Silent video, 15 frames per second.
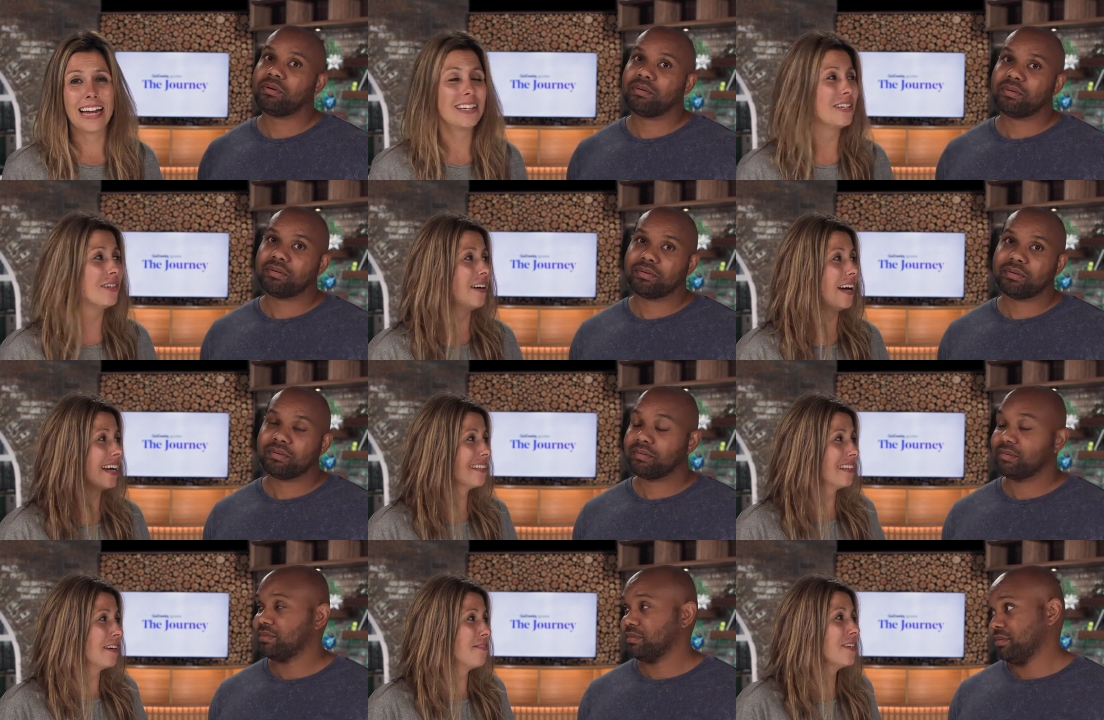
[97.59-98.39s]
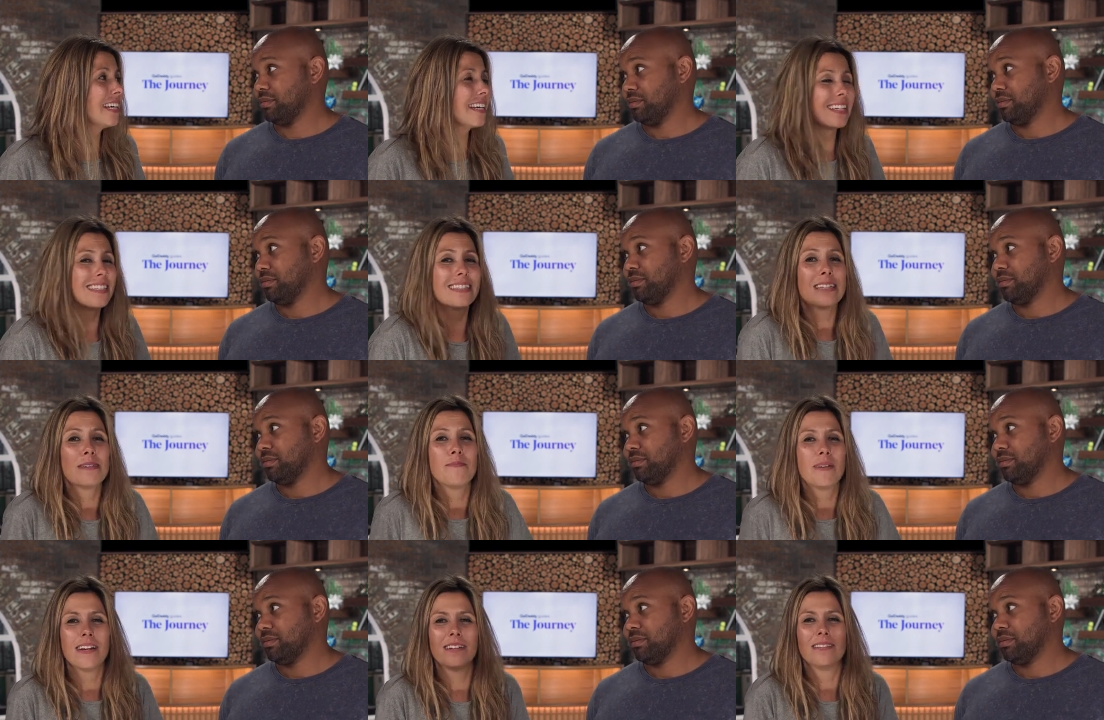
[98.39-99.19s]
Speaker 1: I oh. know, I, I feel like I
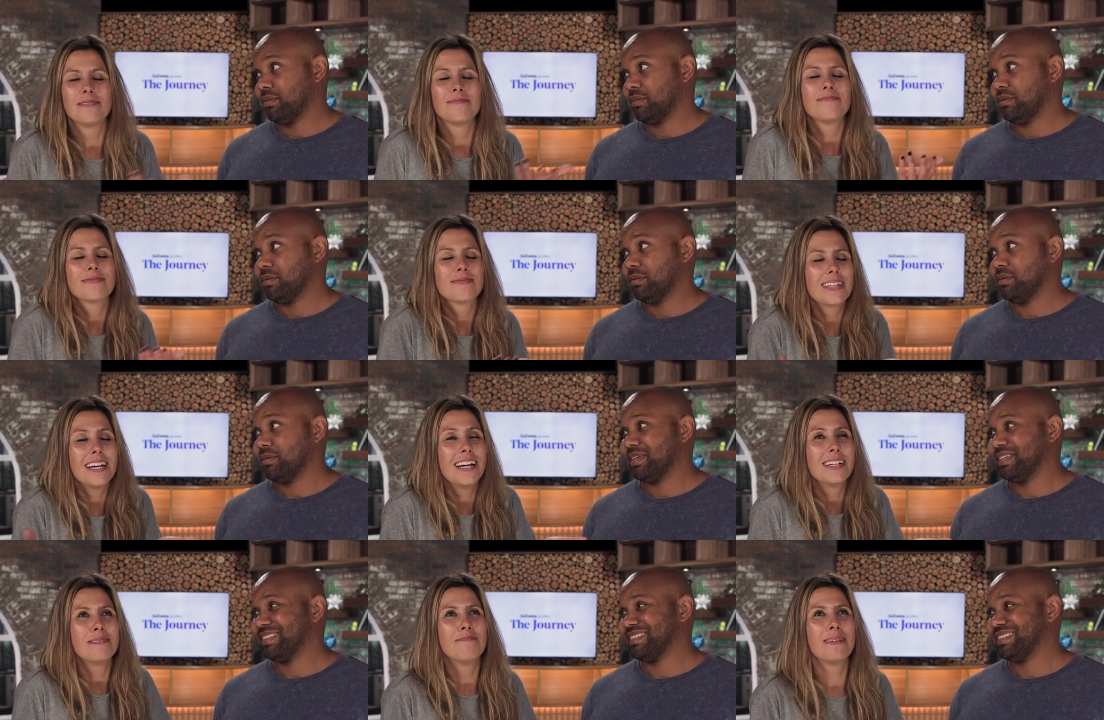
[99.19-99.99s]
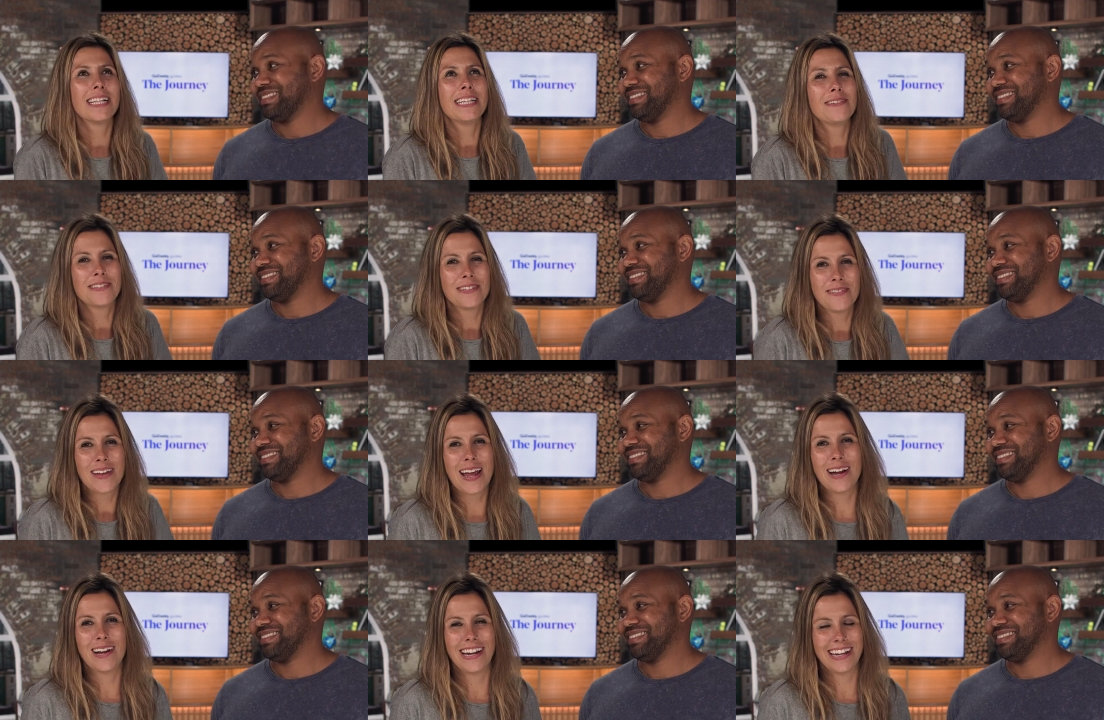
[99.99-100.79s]
sleep on uh, pillows of
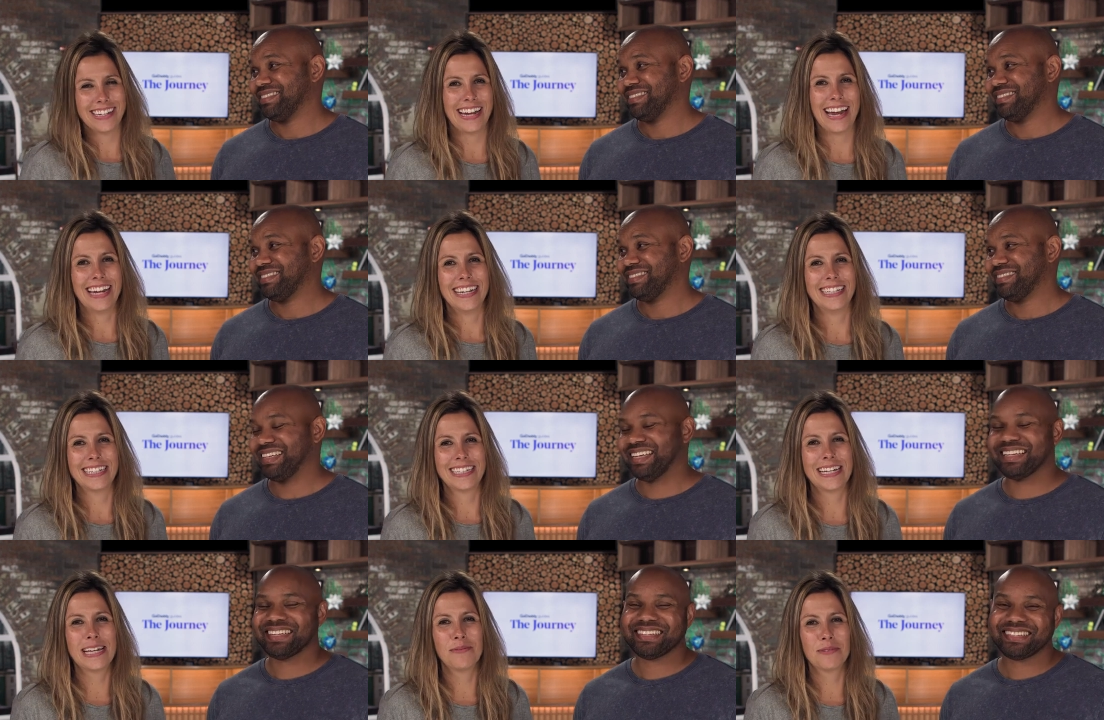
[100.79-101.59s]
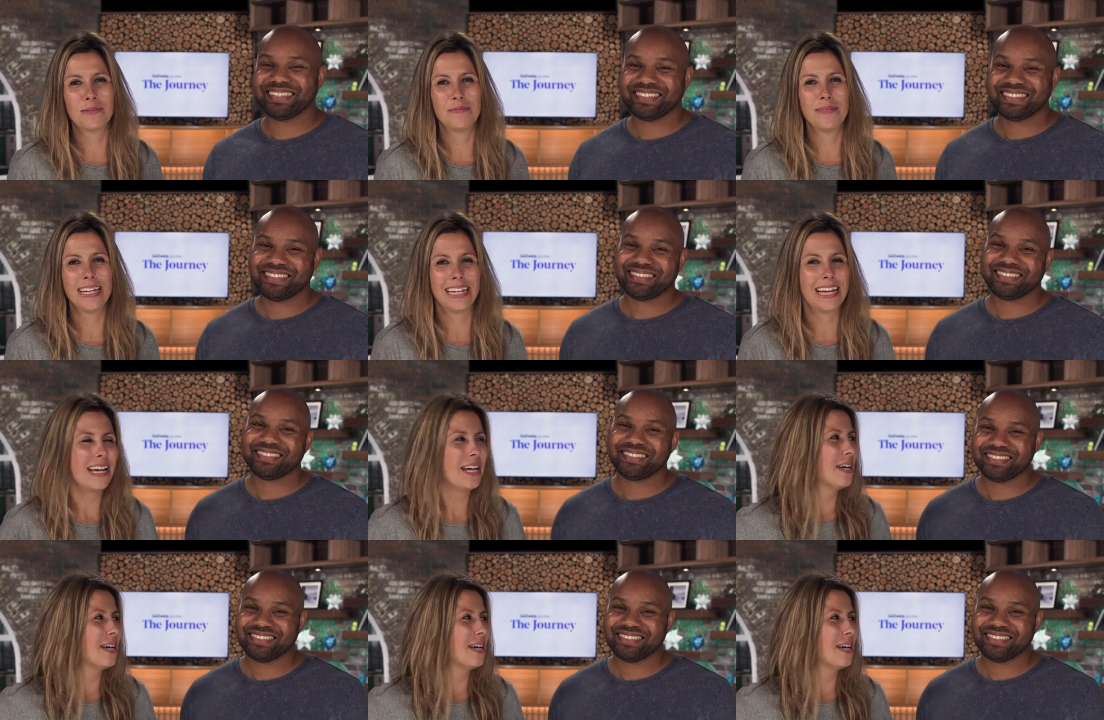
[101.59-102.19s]
air at night, and it keeps me